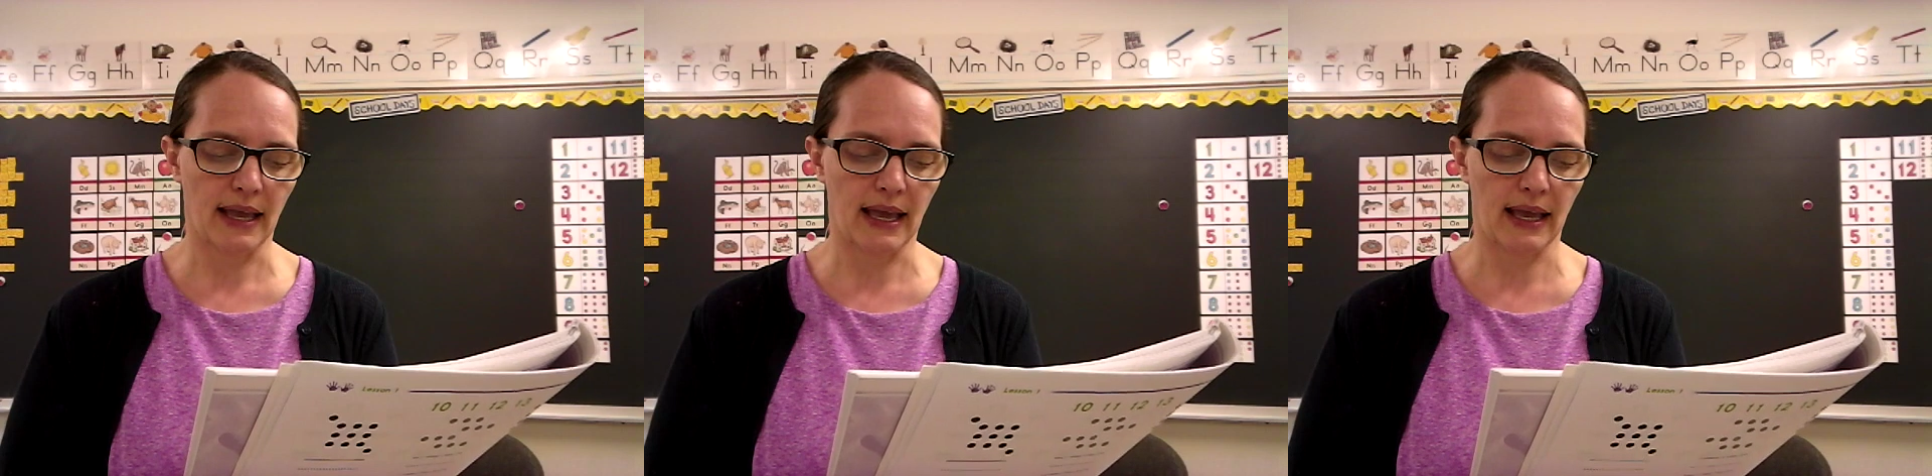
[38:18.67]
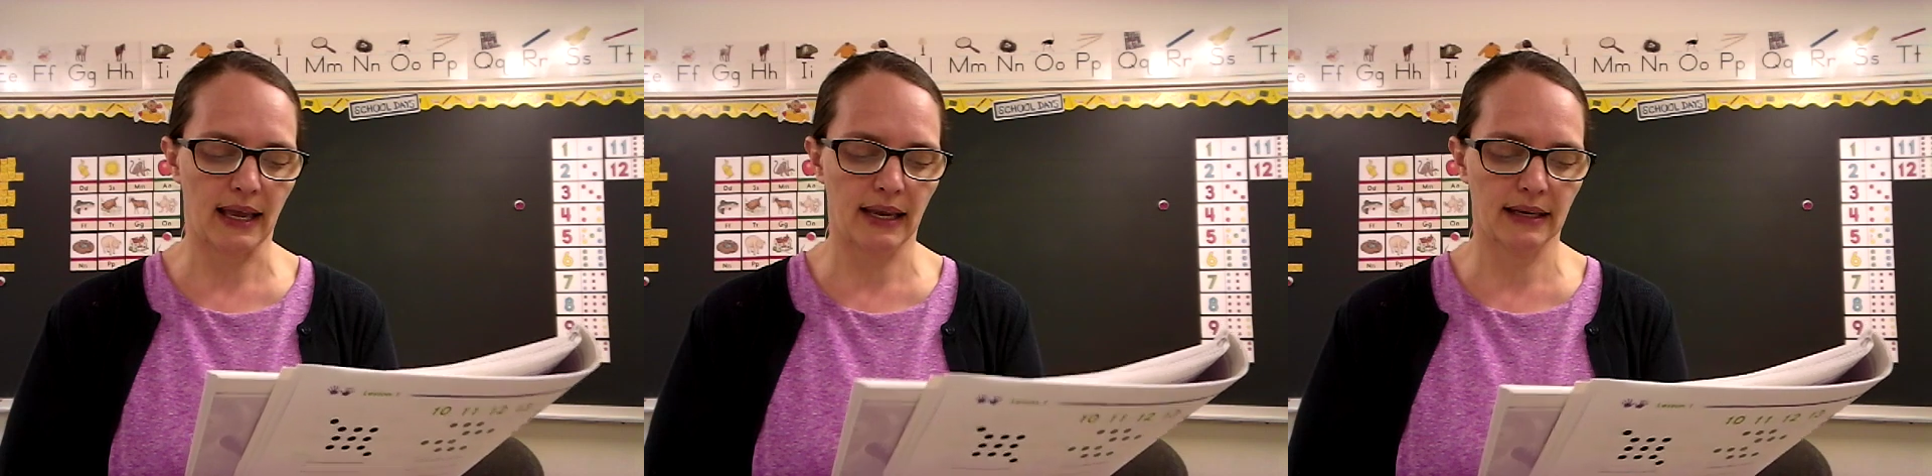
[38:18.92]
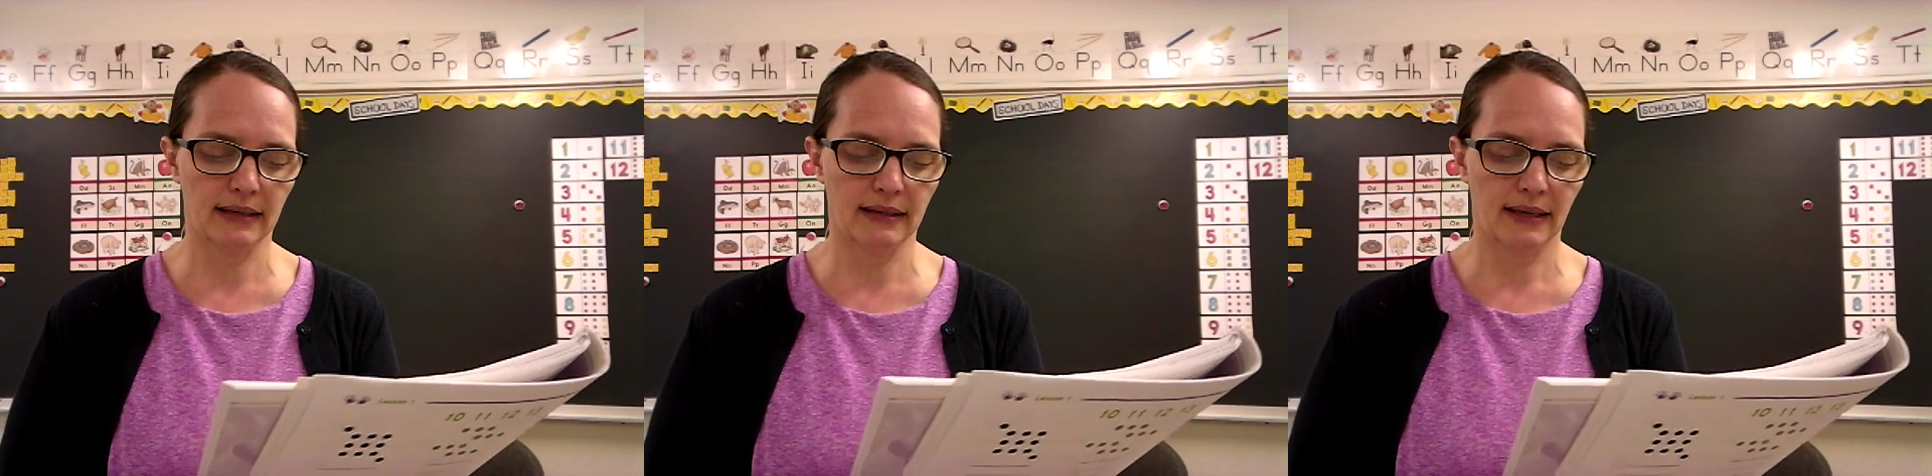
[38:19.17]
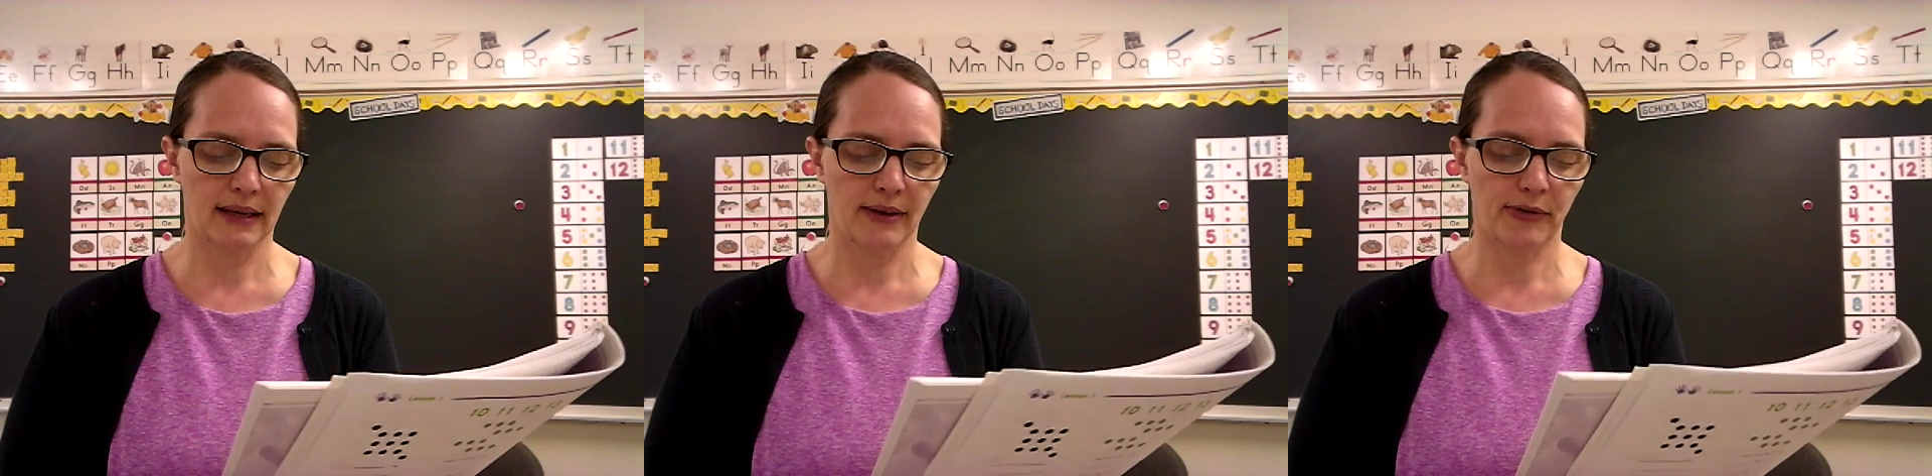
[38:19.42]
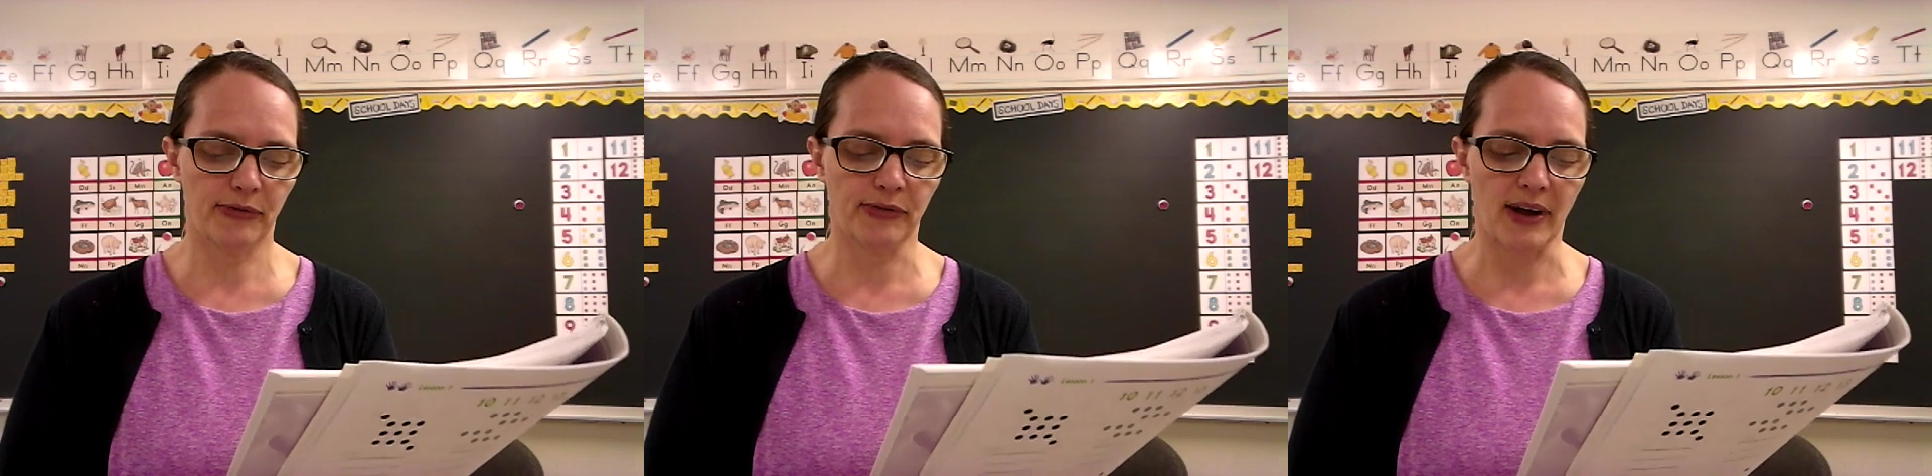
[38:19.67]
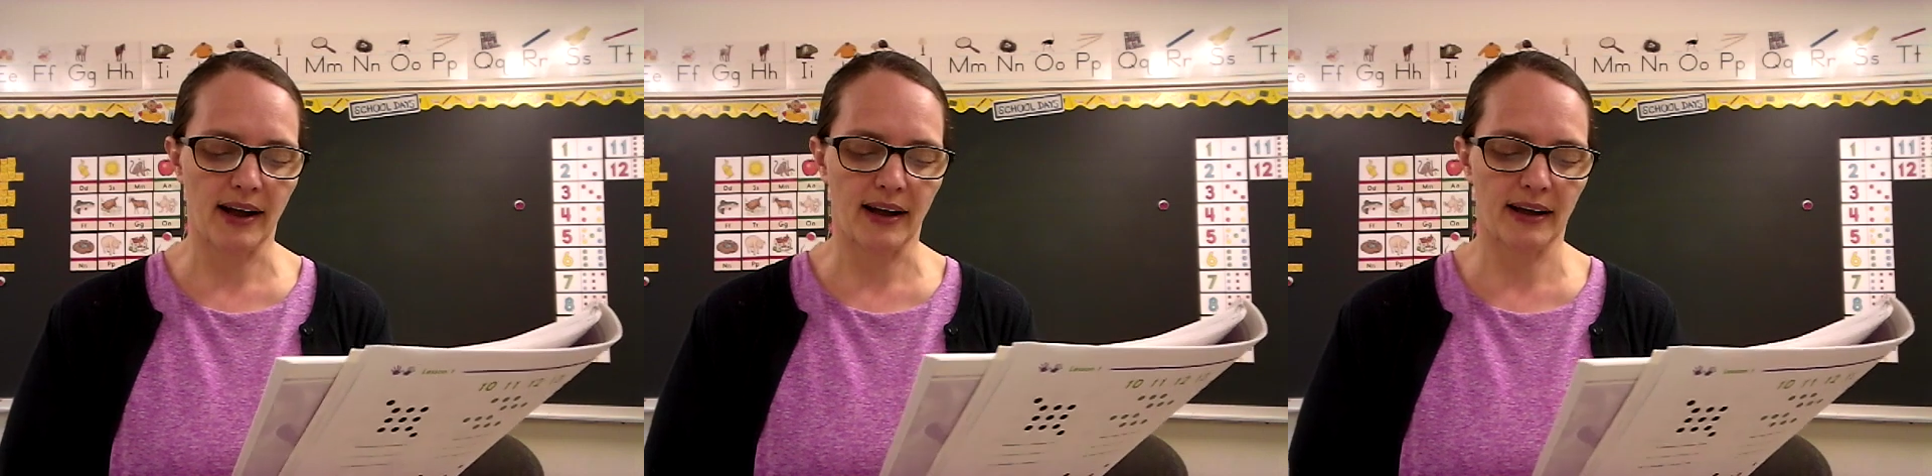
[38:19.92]
eight,
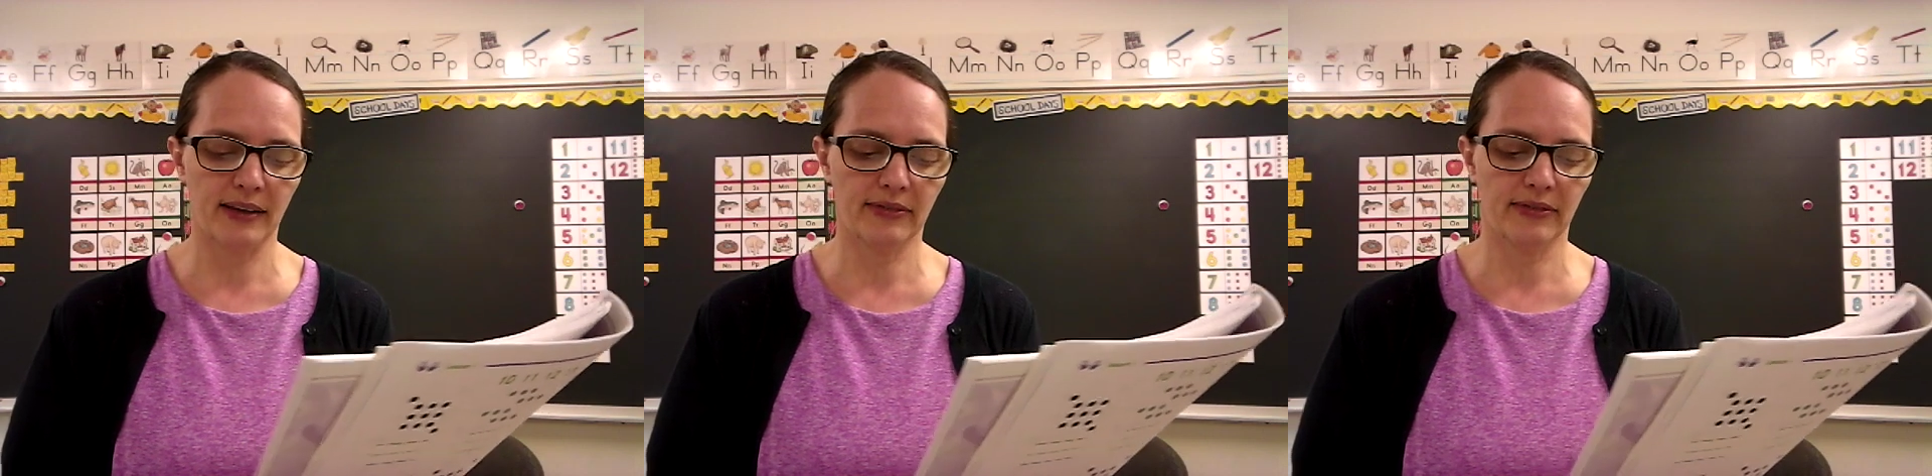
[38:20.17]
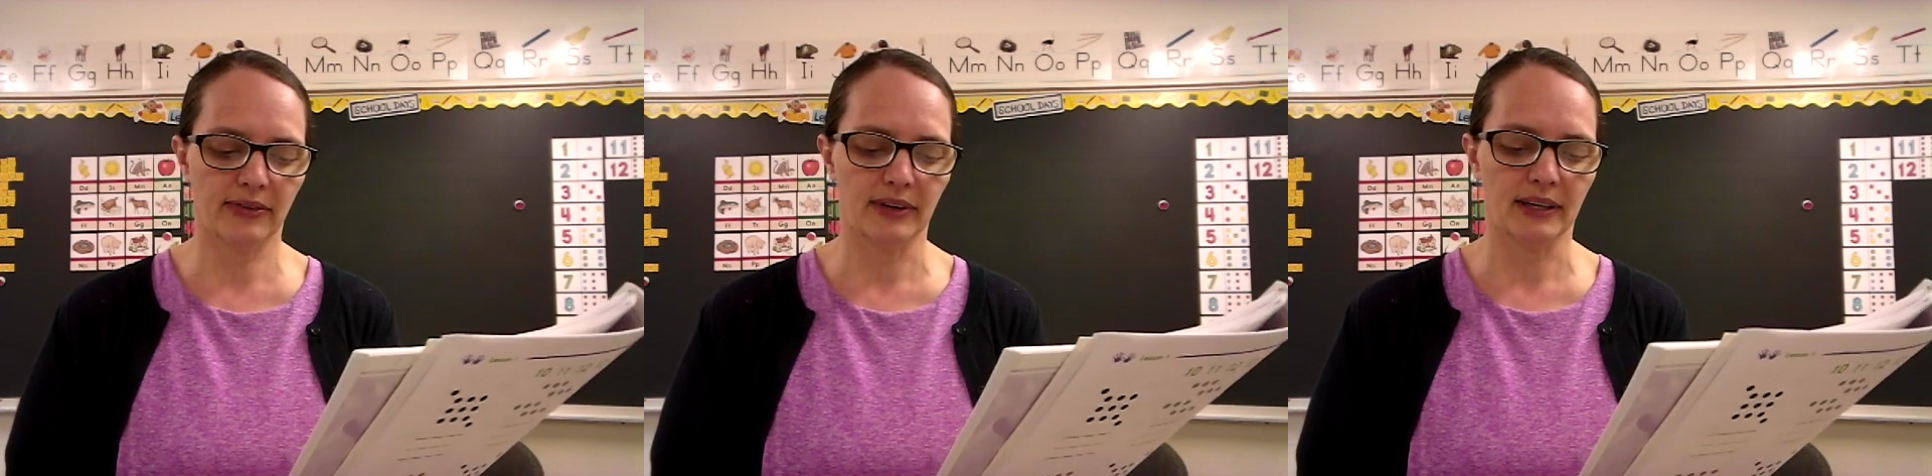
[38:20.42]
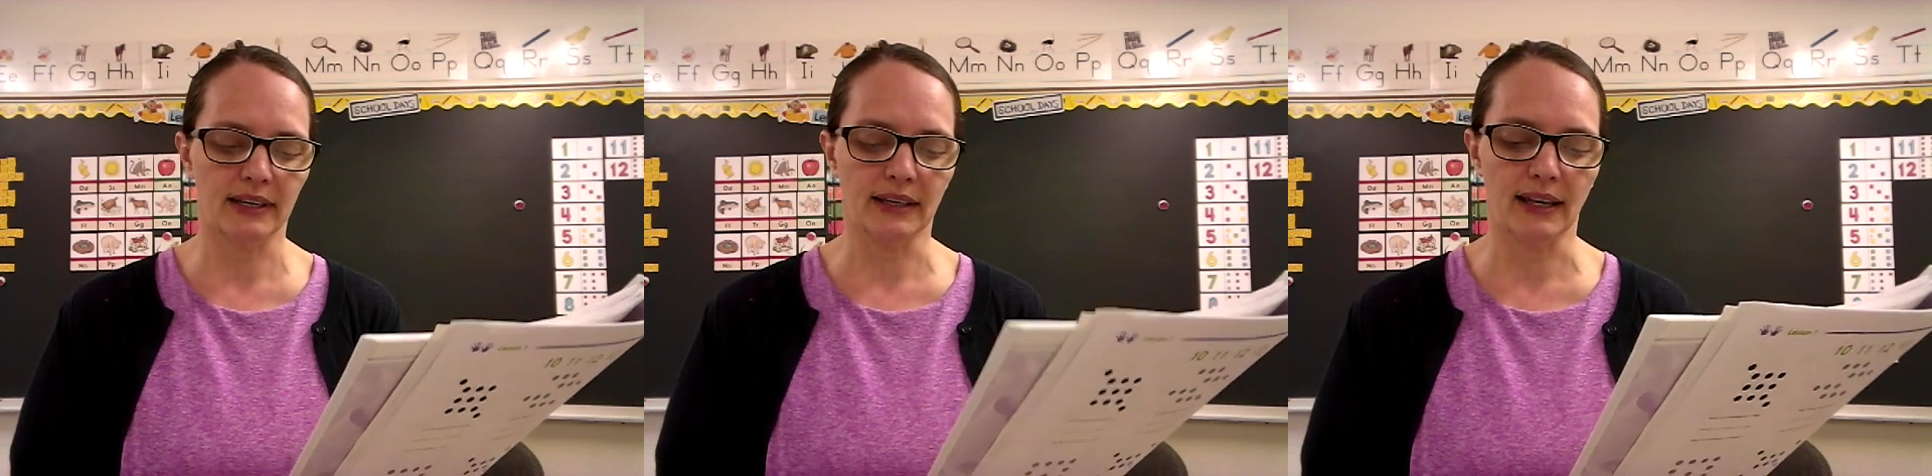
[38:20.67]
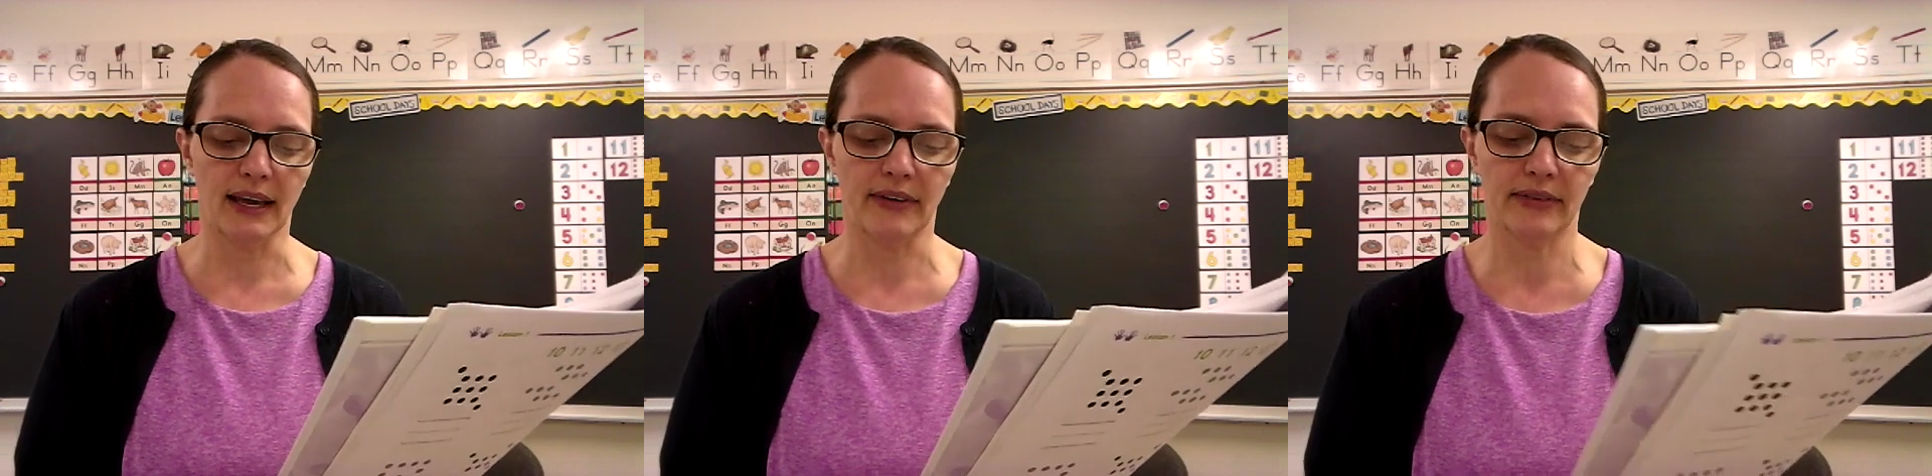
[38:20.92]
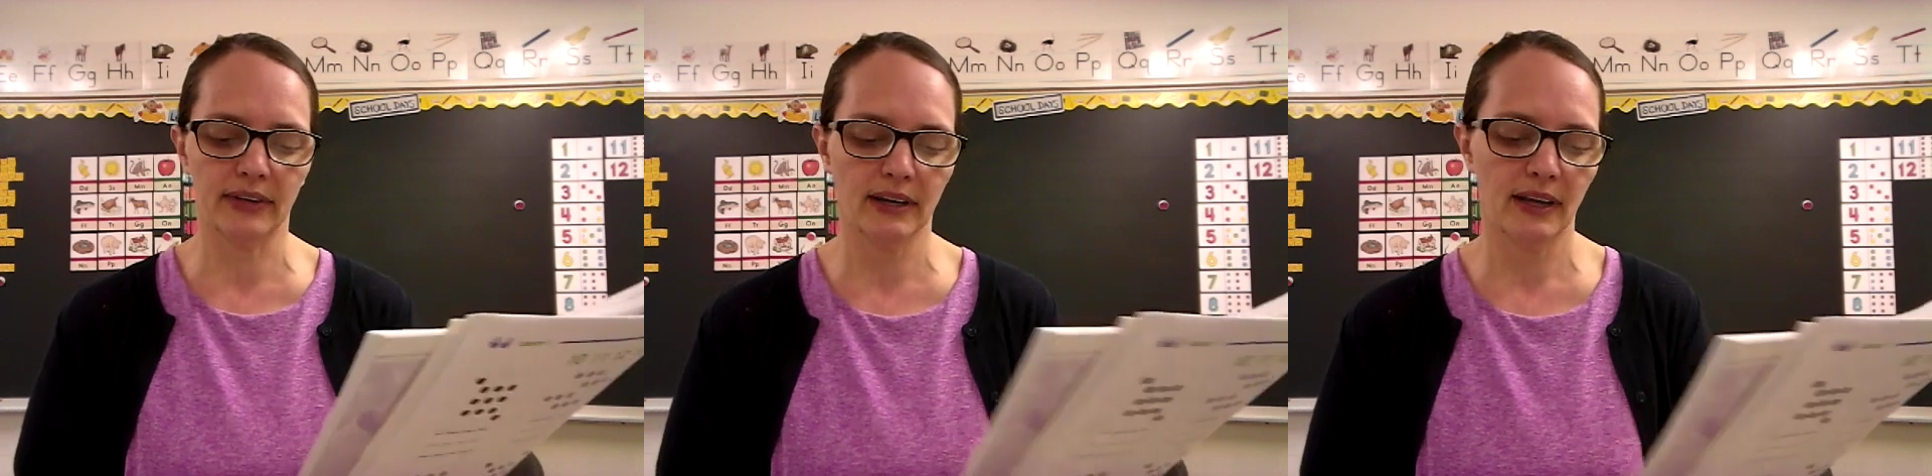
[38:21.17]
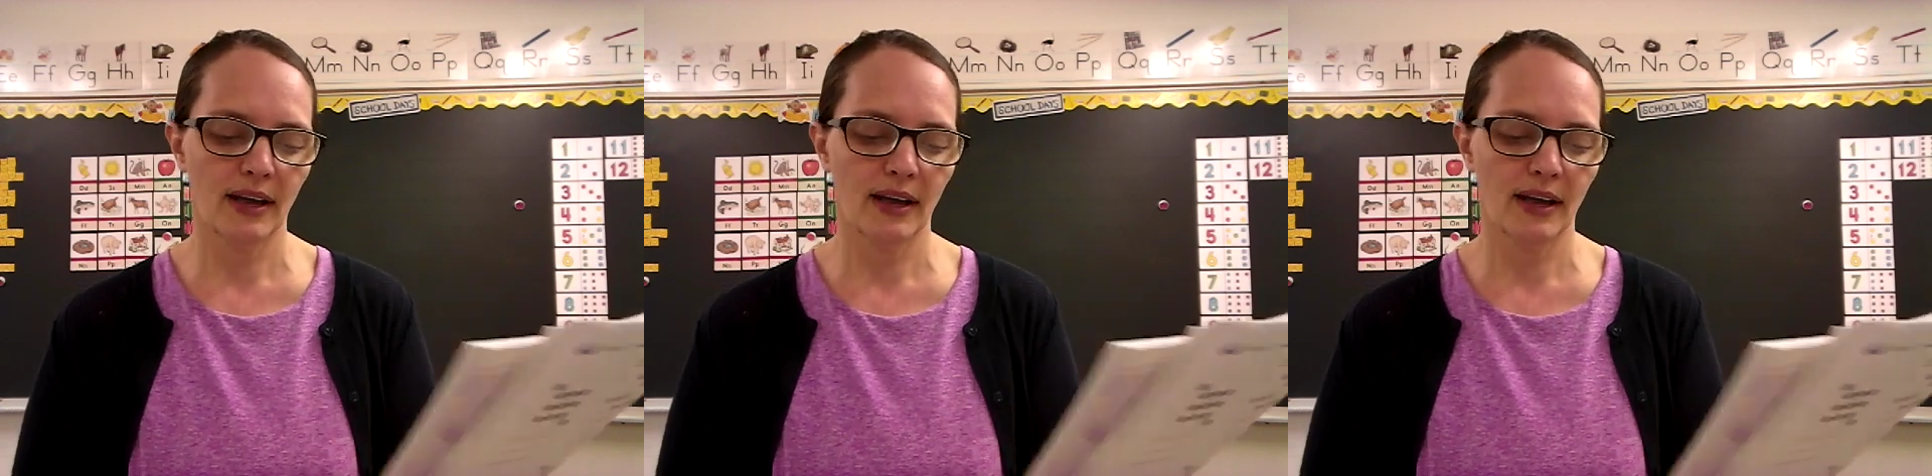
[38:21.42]
five, eleven,